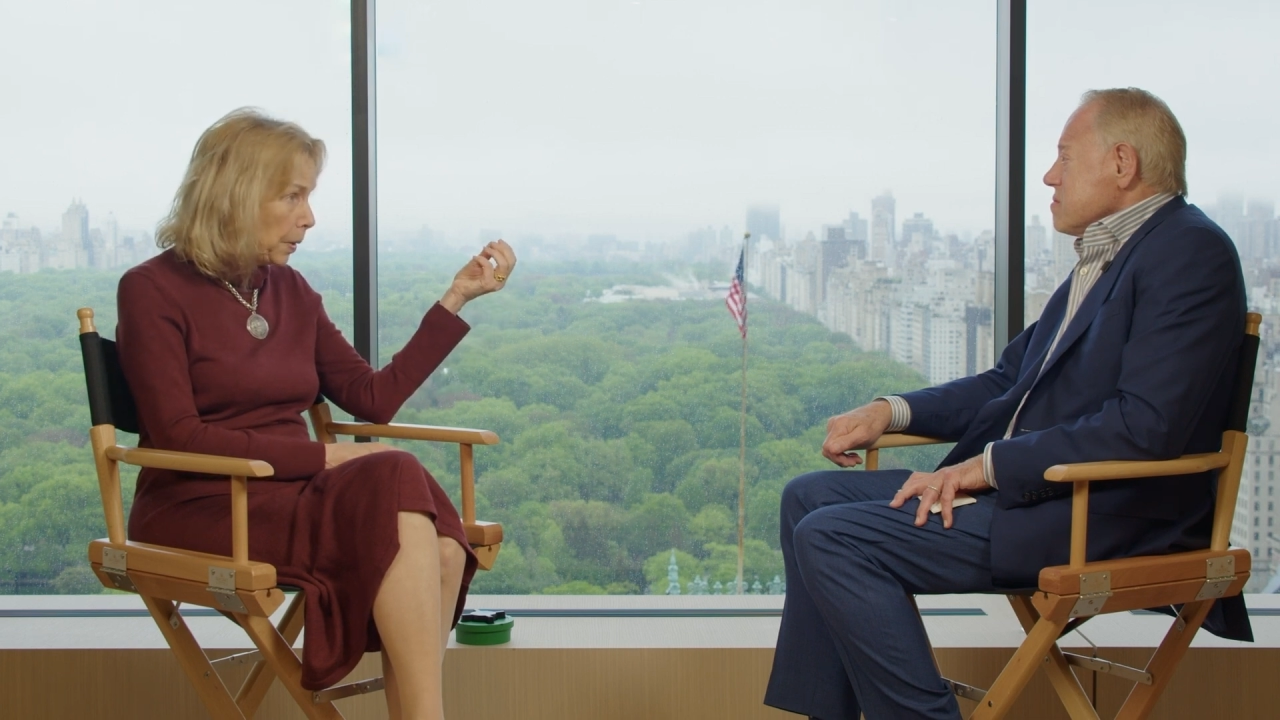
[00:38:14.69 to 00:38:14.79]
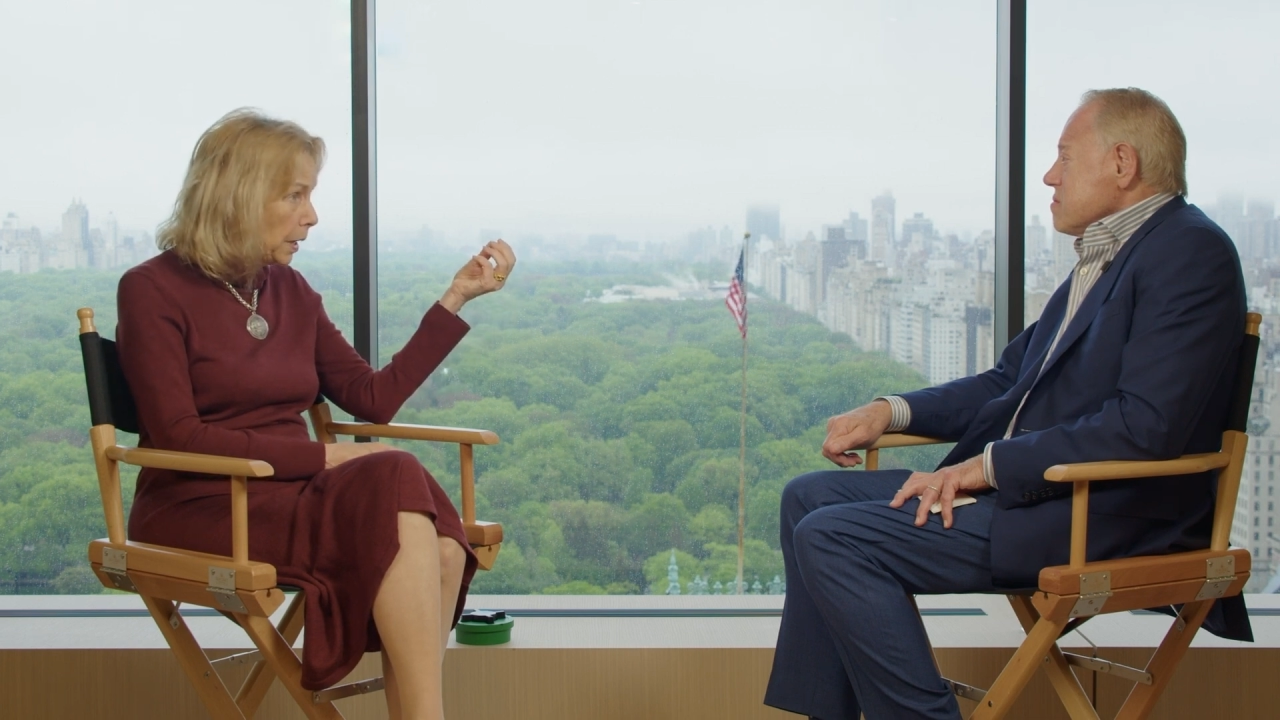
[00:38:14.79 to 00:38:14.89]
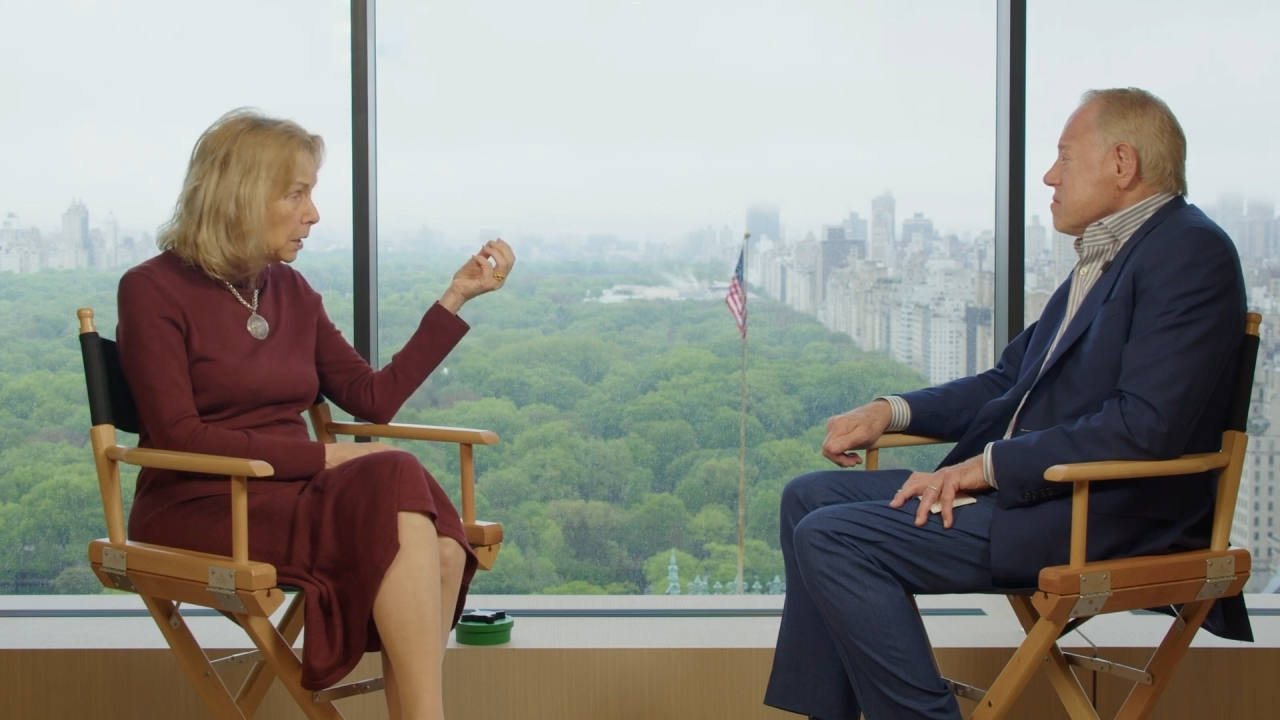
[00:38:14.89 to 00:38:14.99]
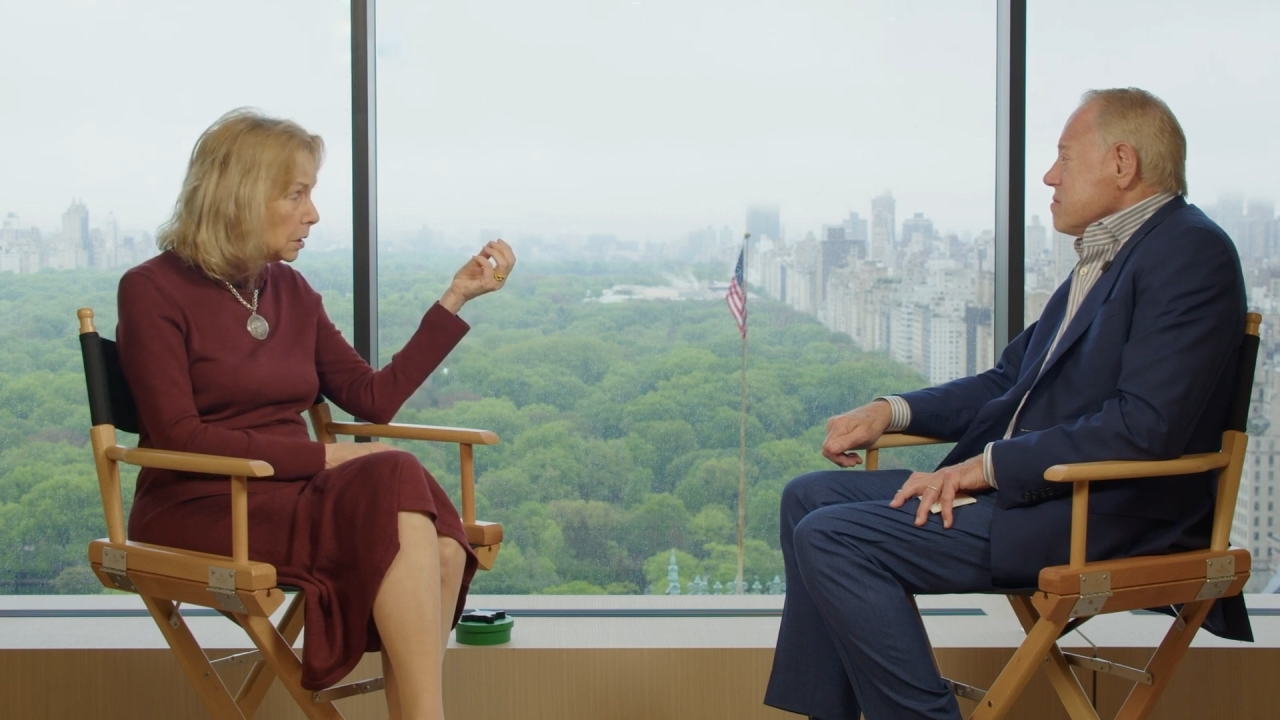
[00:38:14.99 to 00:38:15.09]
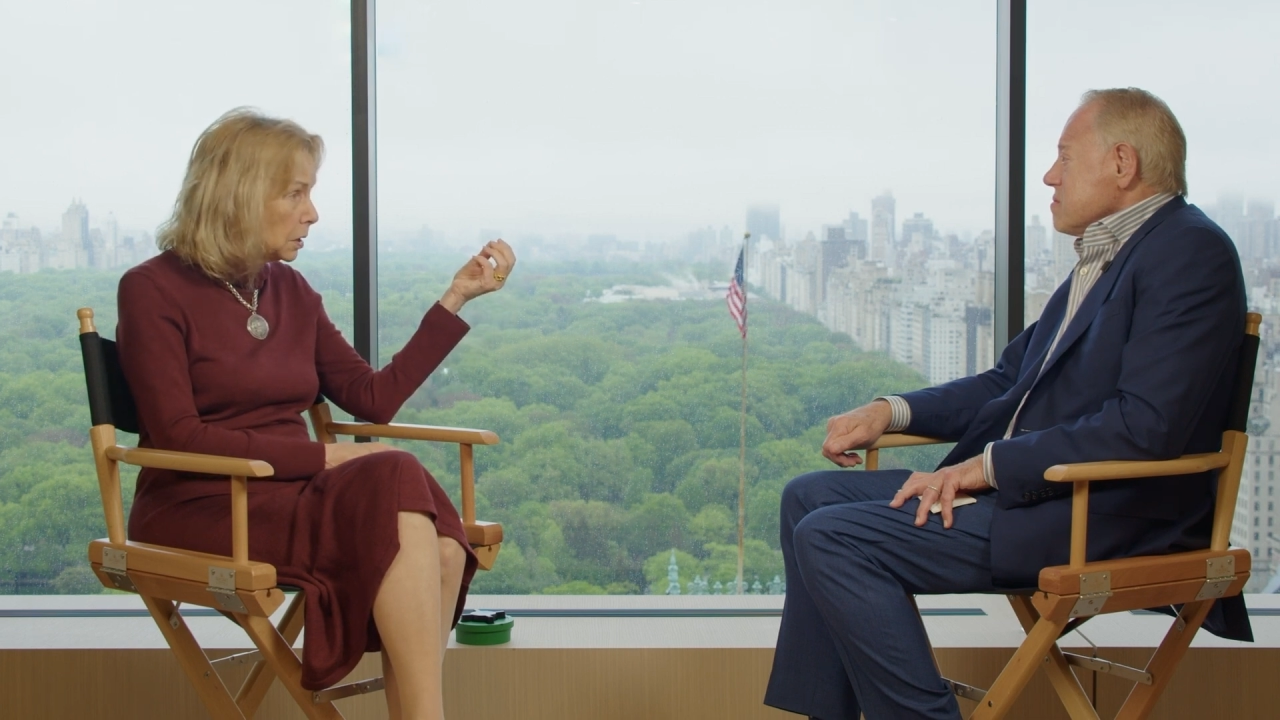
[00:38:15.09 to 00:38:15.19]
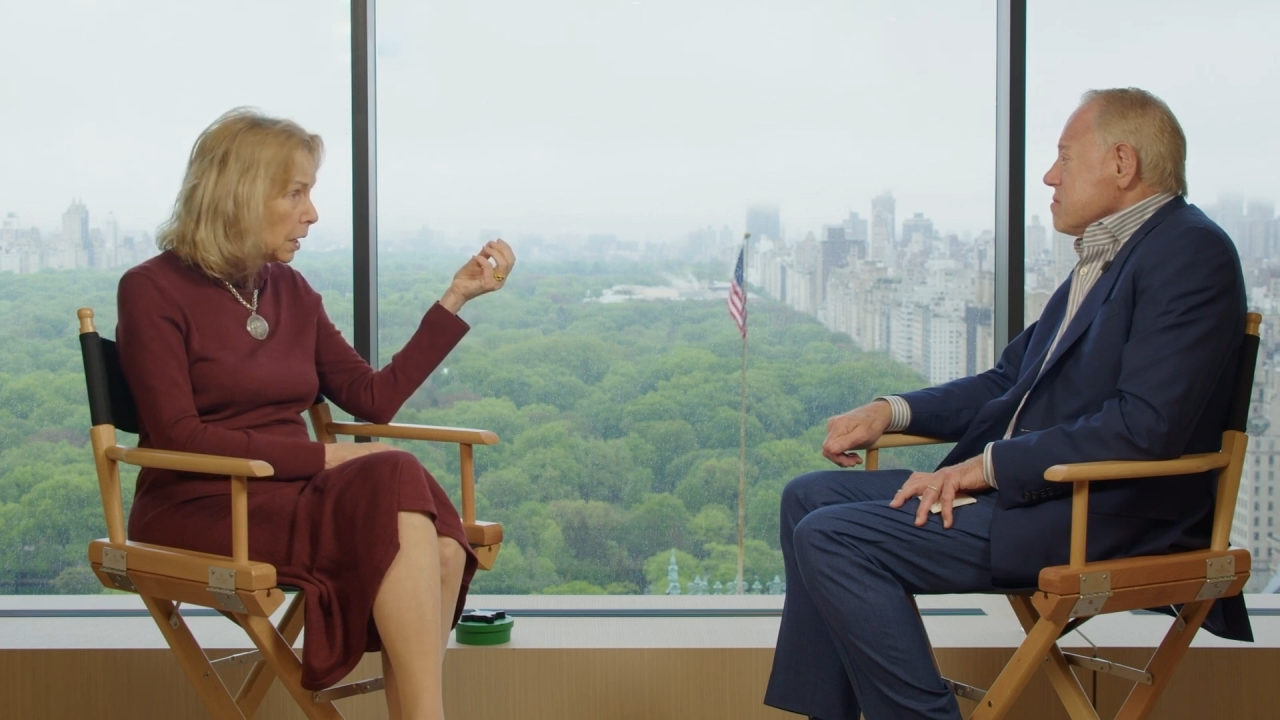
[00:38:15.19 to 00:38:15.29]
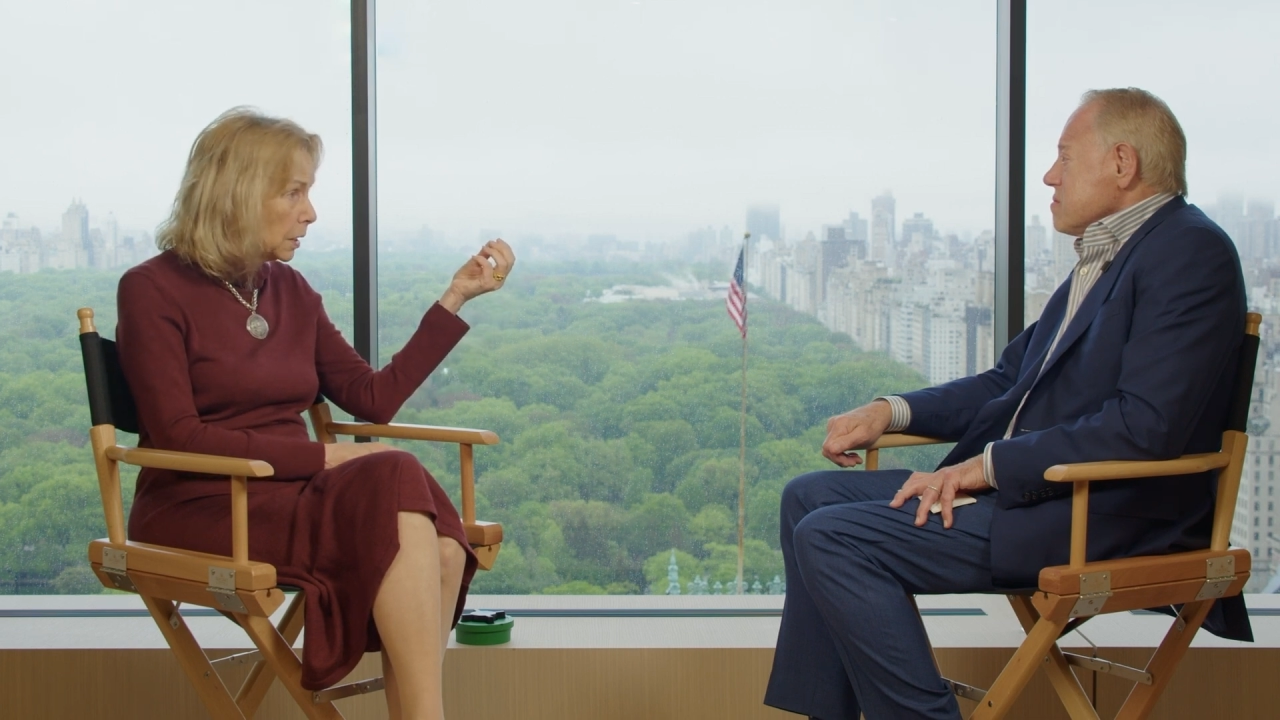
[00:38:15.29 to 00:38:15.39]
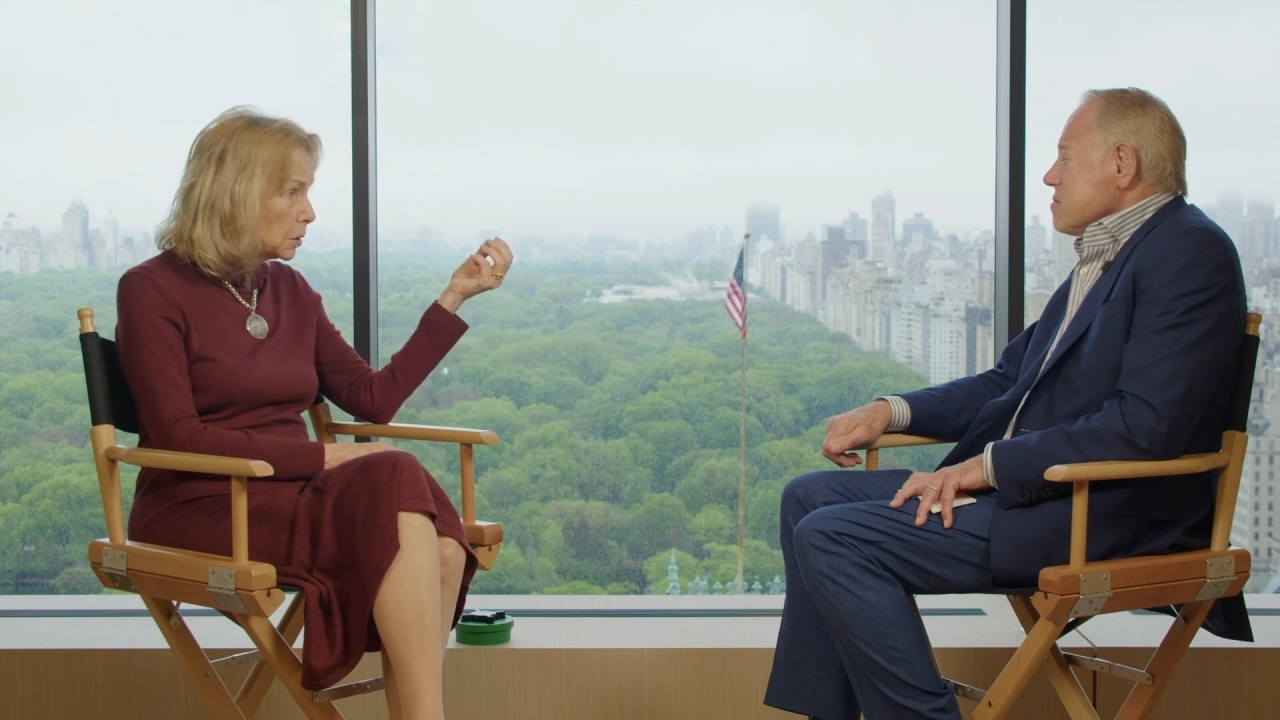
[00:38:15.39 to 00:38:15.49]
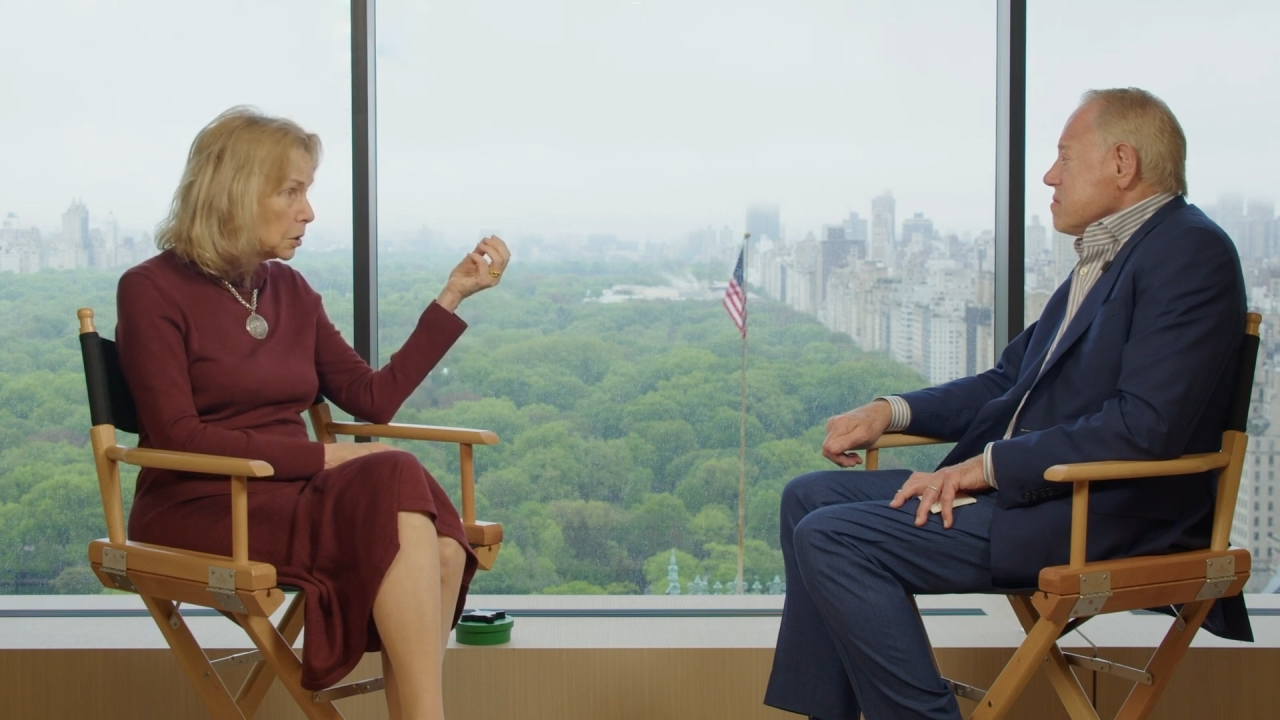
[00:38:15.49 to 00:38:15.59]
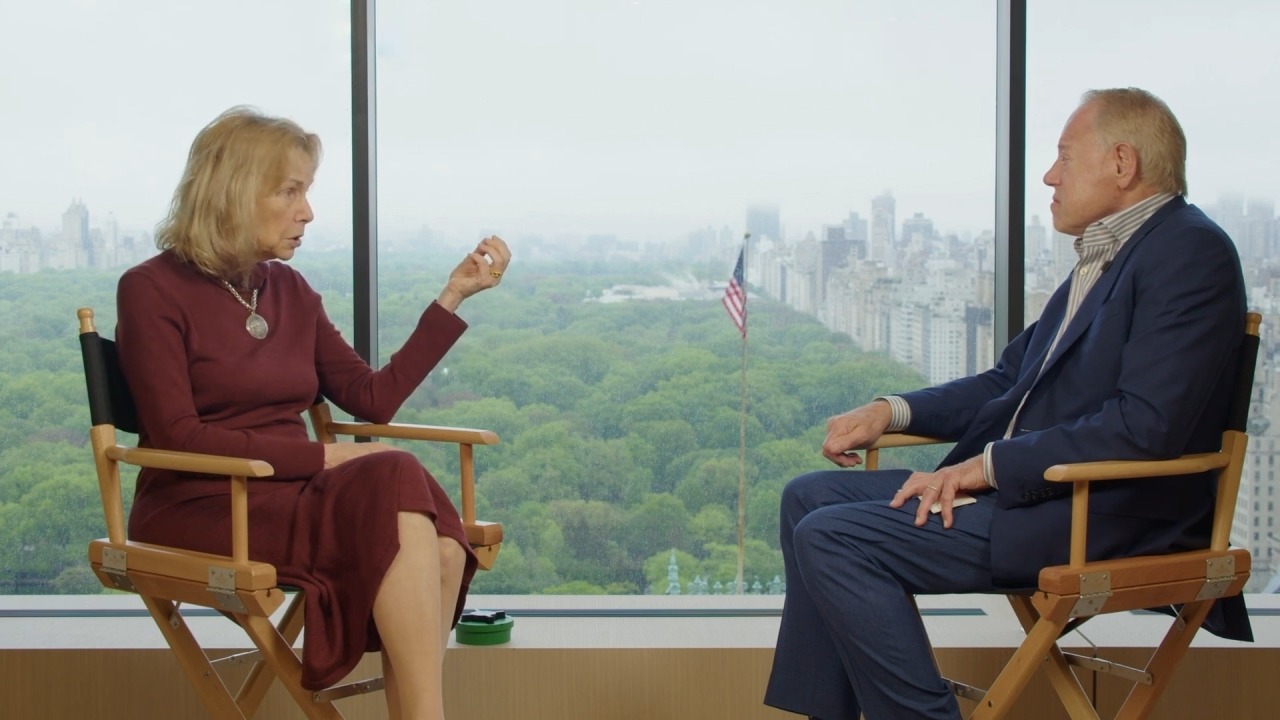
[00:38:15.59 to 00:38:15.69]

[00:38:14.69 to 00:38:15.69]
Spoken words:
panic attacks,